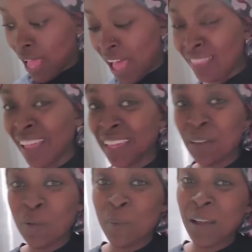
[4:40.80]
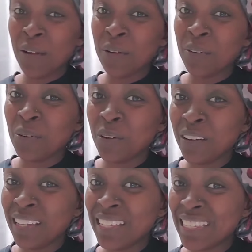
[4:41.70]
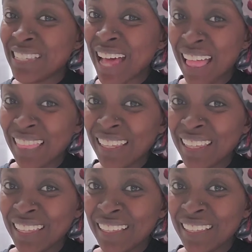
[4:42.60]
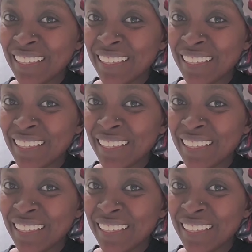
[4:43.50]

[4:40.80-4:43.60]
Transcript: I like it when my coconut oil is solid.